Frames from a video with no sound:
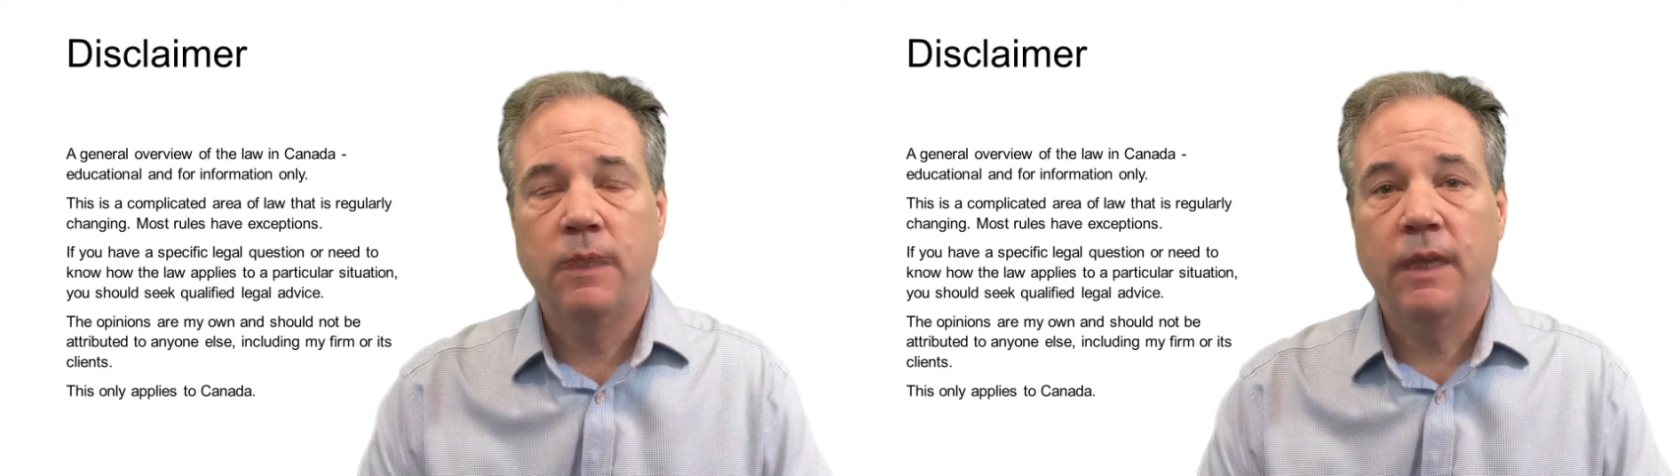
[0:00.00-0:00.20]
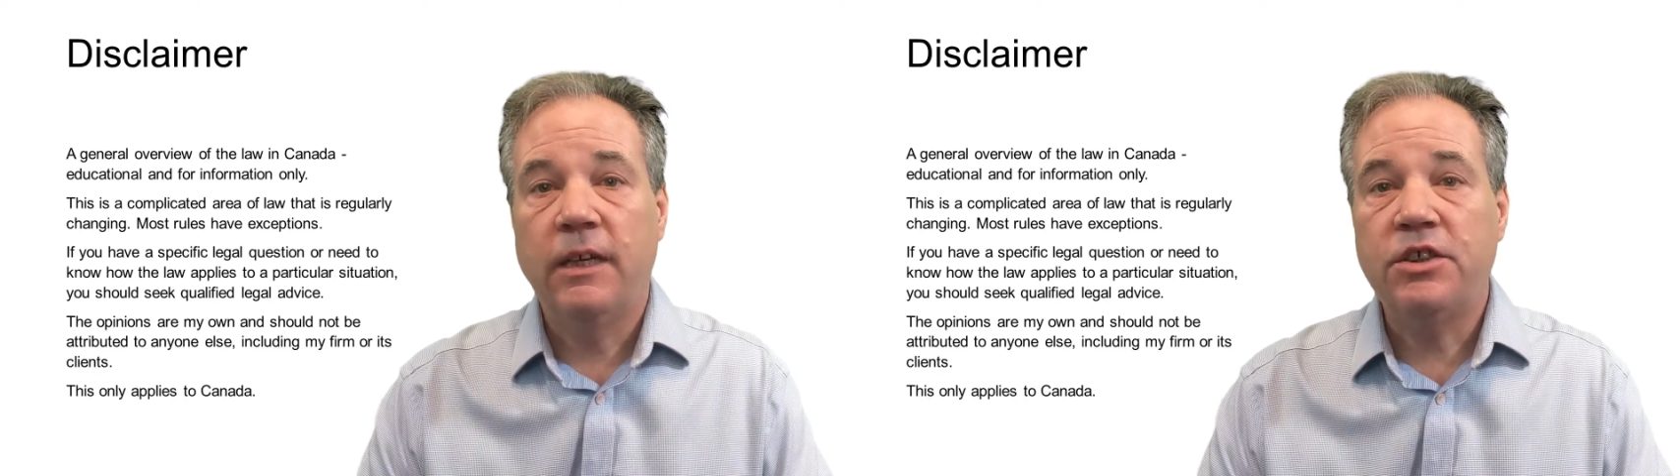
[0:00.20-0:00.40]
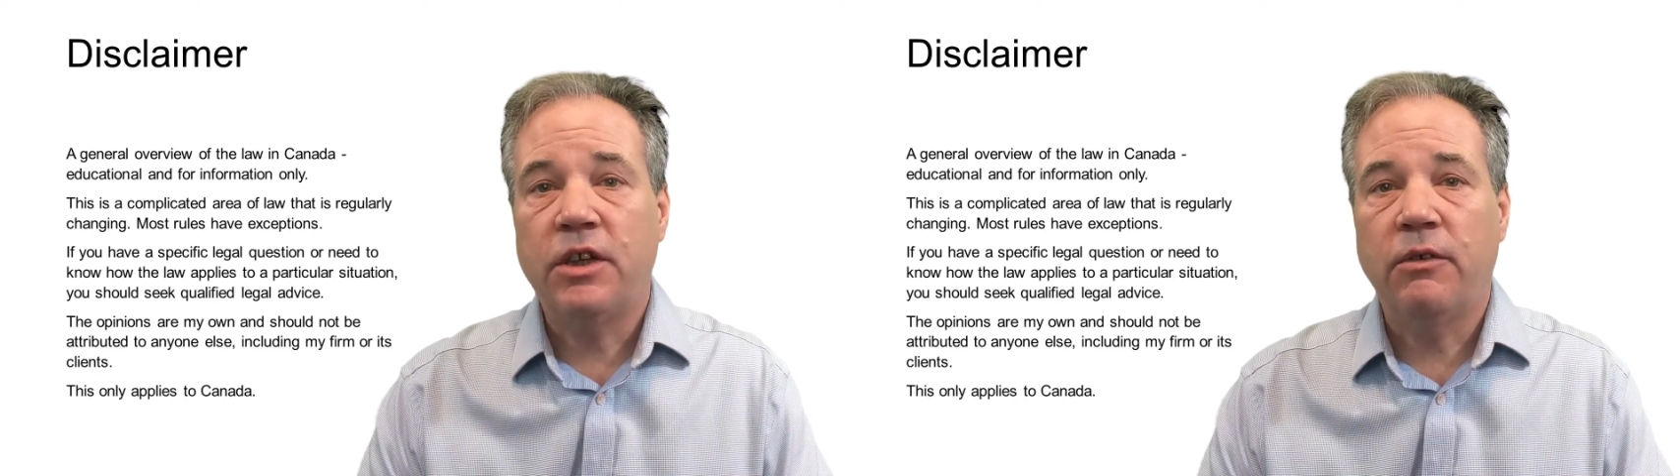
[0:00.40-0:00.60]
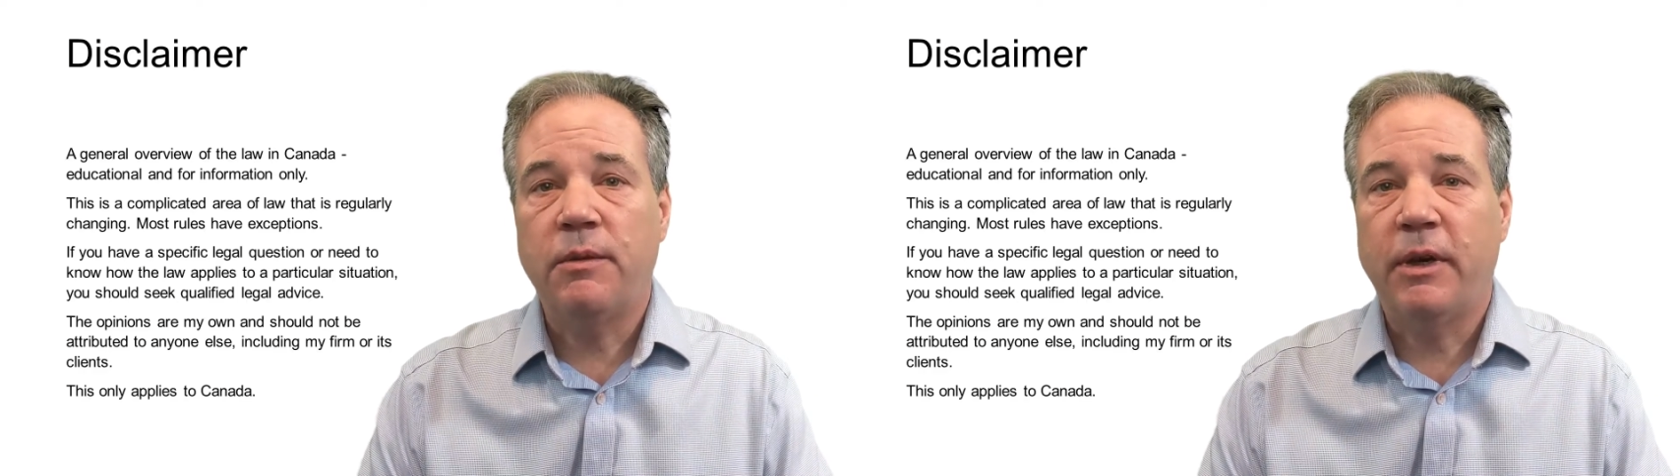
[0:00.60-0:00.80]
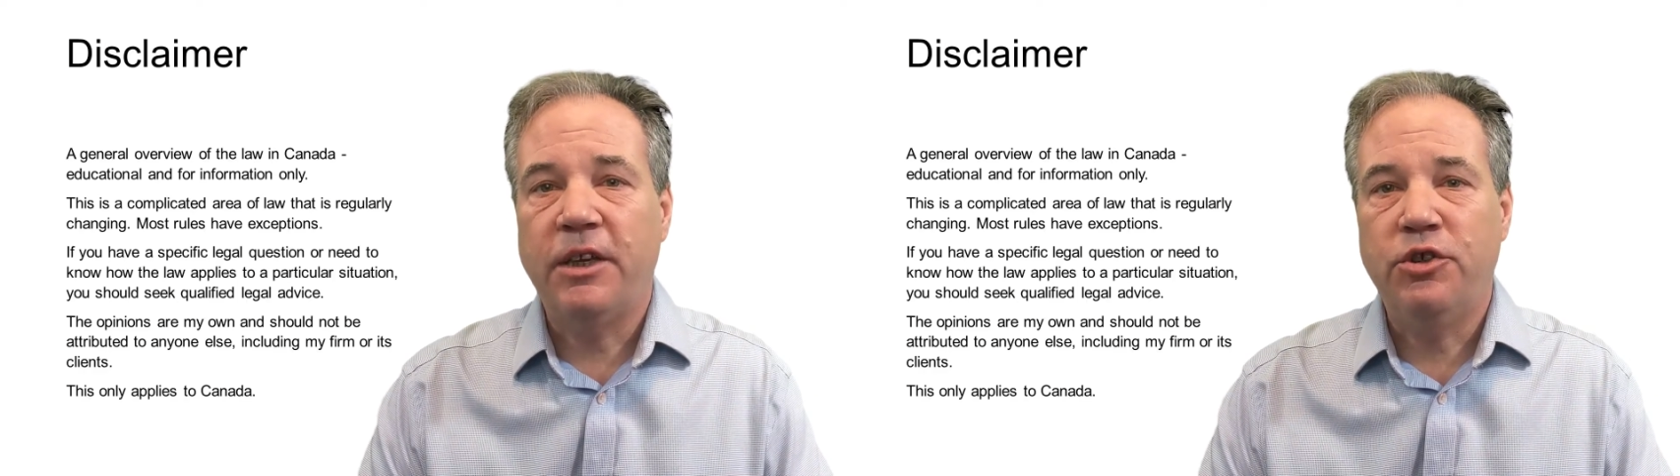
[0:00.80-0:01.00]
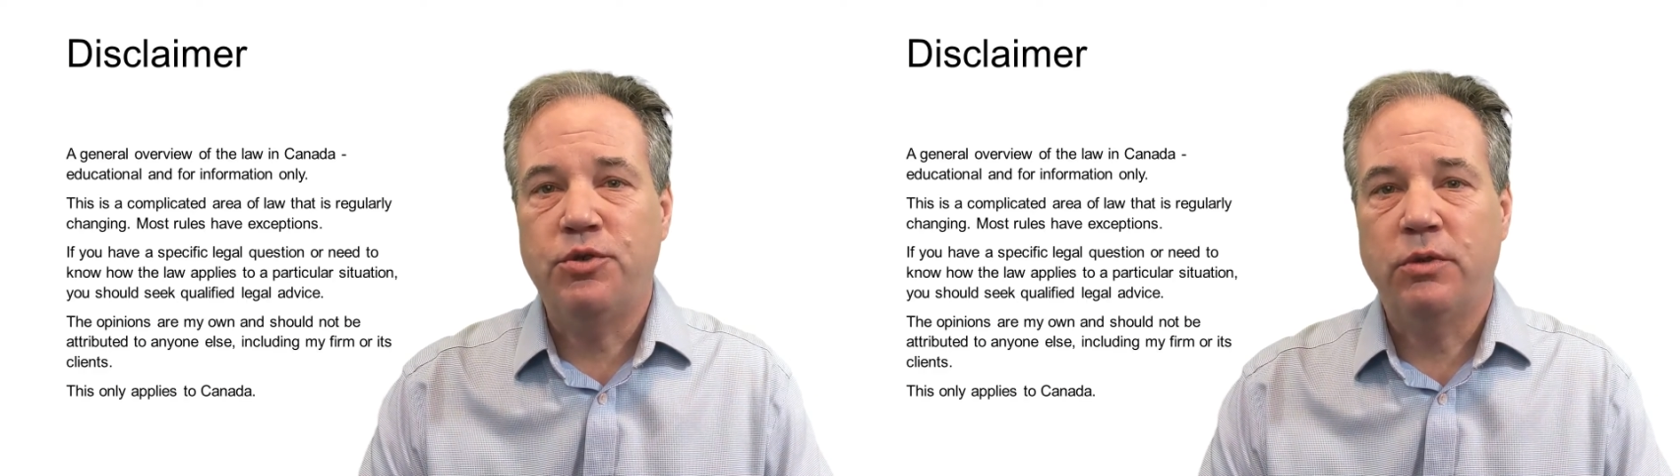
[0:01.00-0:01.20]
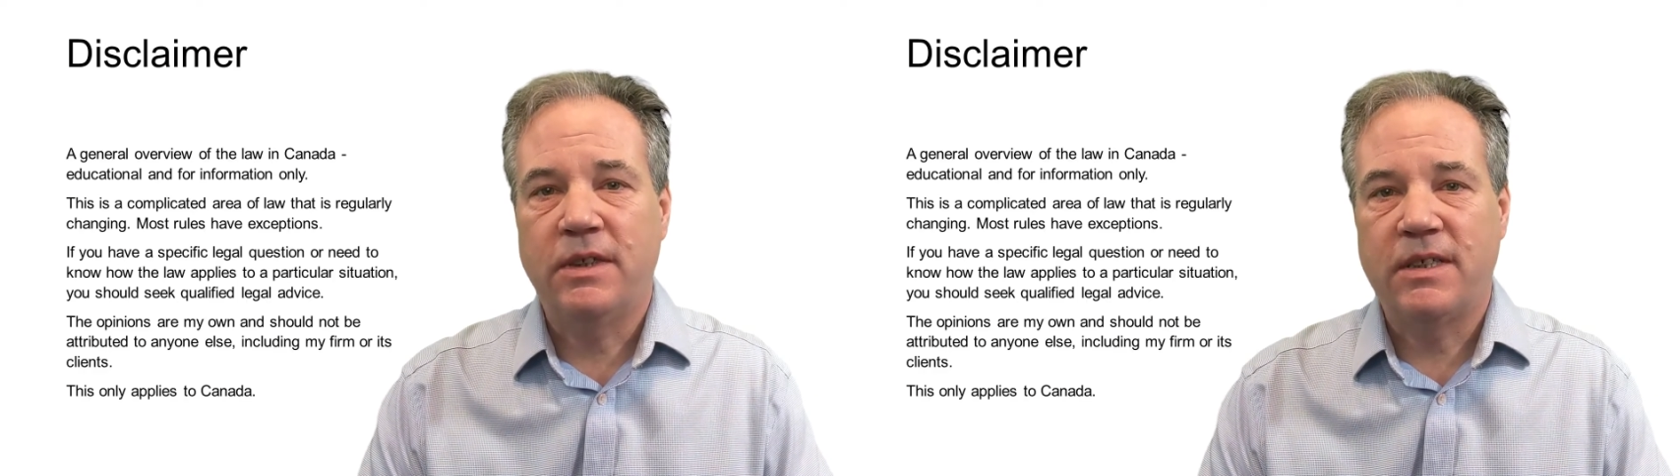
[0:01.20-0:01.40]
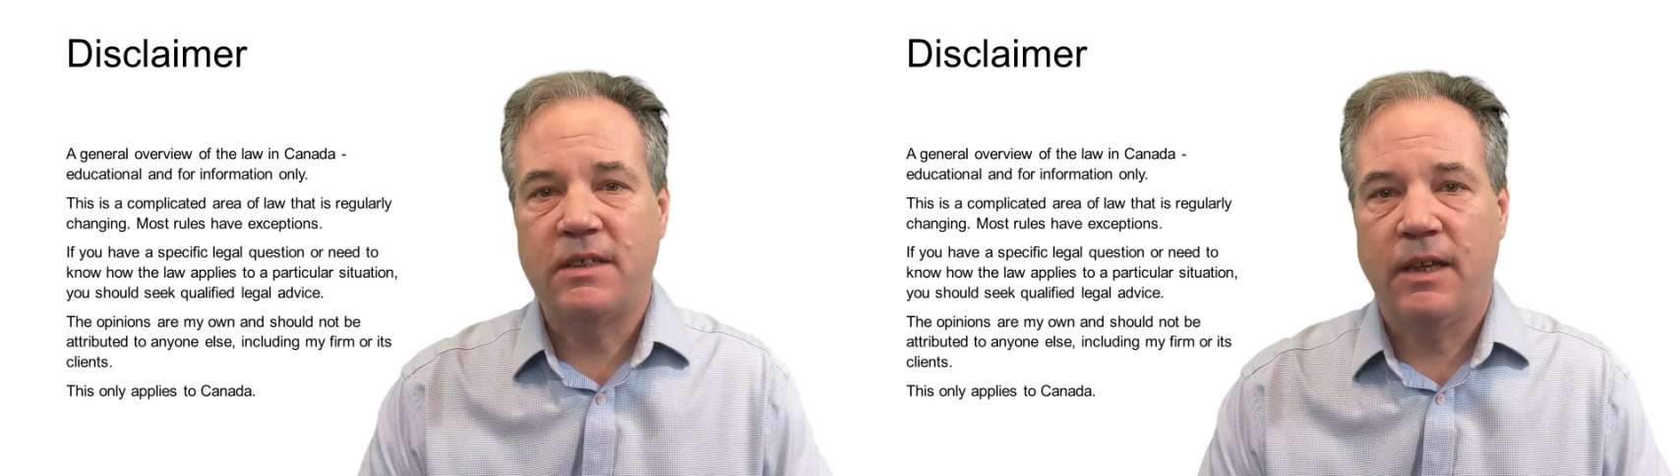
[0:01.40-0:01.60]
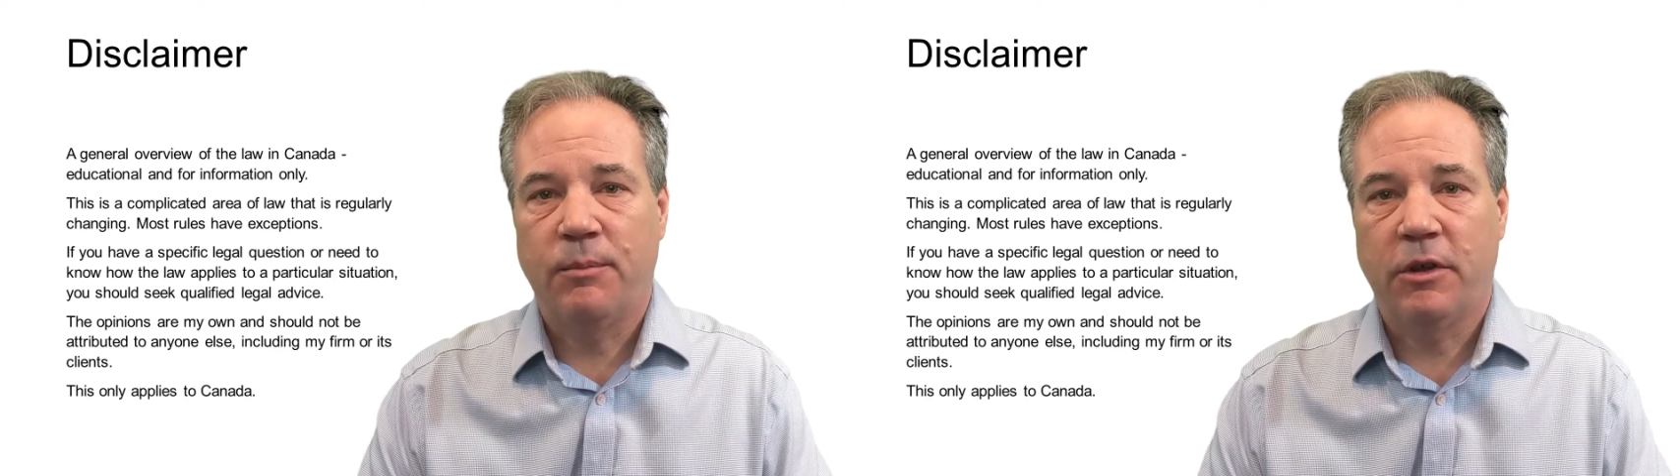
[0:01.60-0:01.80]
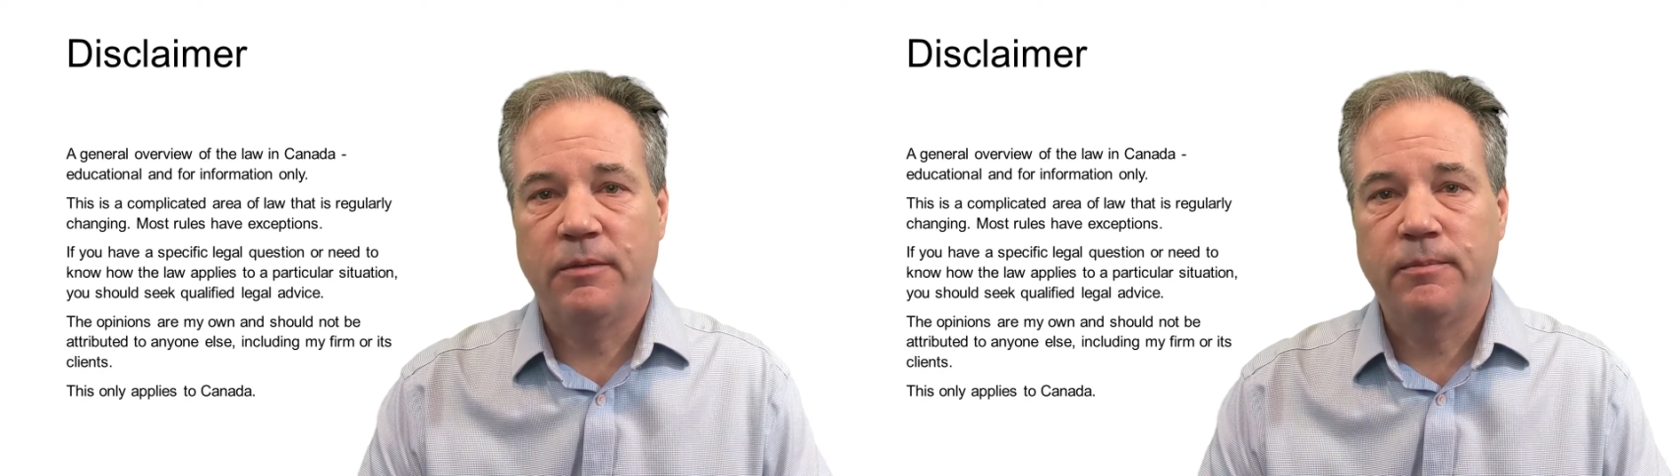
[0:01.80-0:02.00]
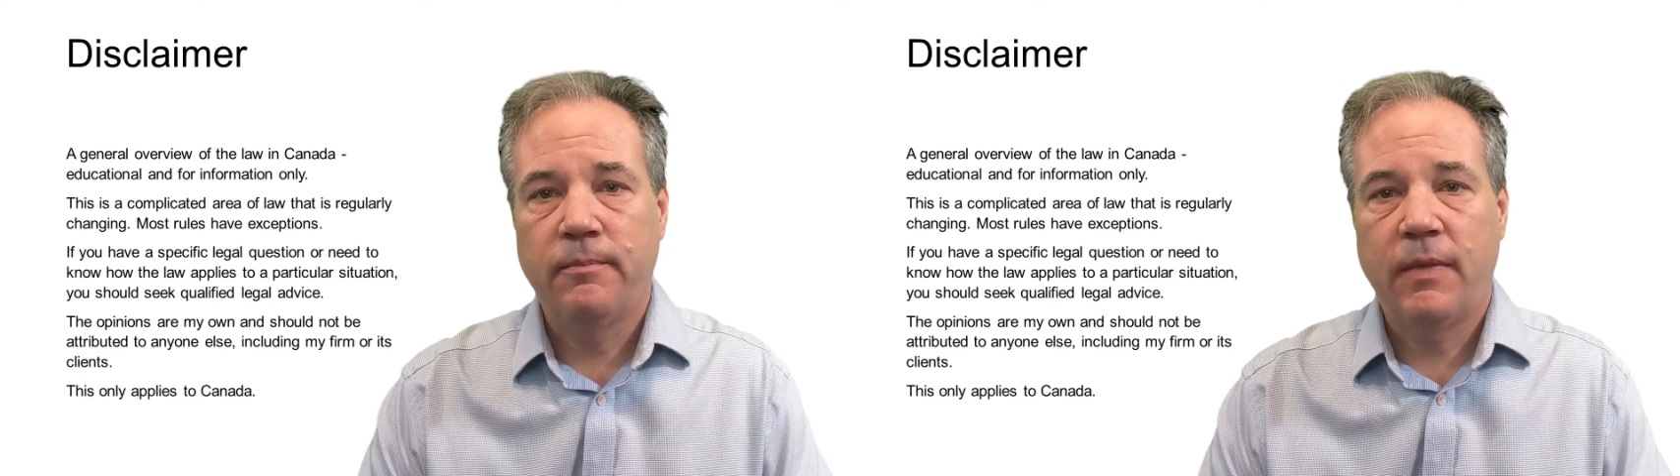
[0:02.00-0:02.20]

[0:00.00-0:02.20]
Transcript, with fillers: I'm going to start with my usual disclaimer.